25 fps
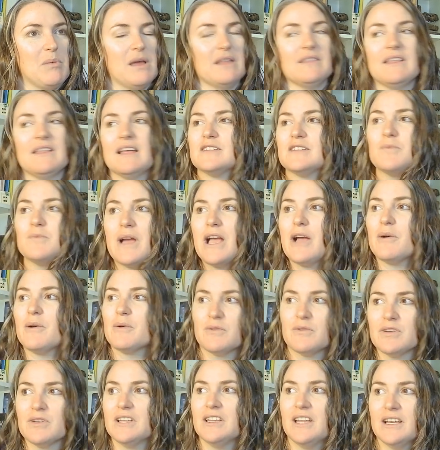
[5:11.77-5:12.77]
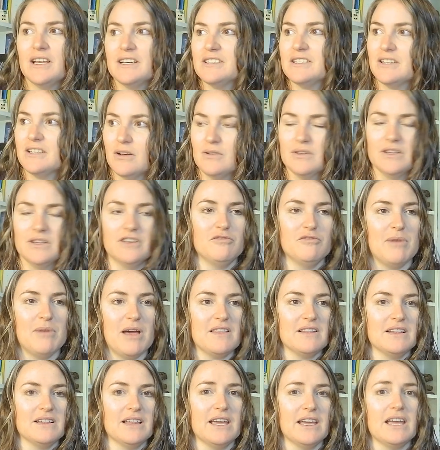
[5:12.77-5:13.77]
And that's why I would really like to go live by
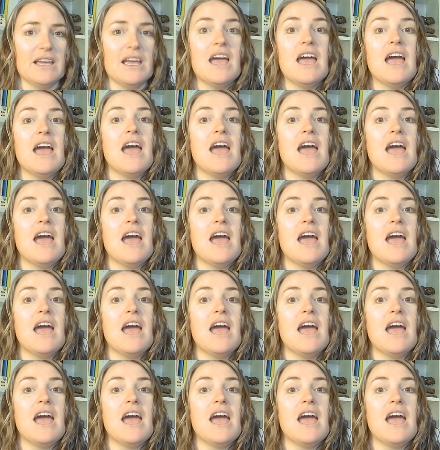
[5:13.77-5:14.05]
the lake.